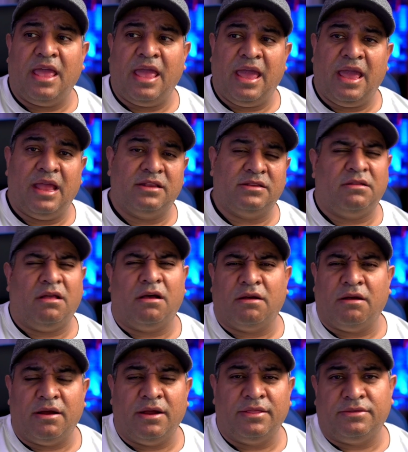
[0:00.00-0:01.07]
and slot
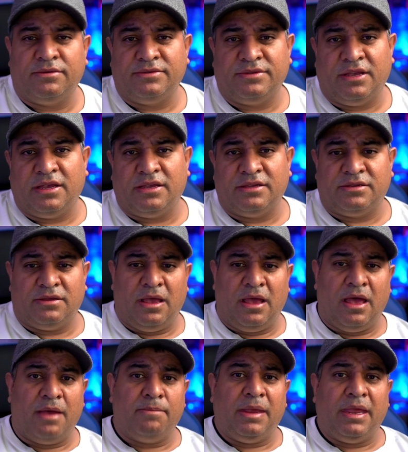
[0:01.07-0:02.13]
car enthusiasts
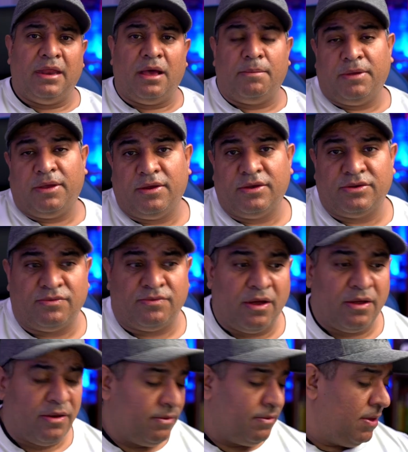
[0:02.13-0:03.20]
uh, meet up here in
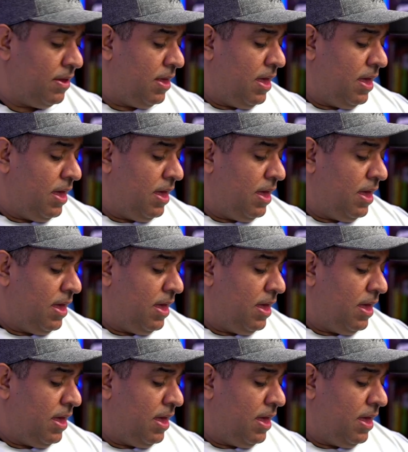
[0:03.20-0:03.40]
Toronto.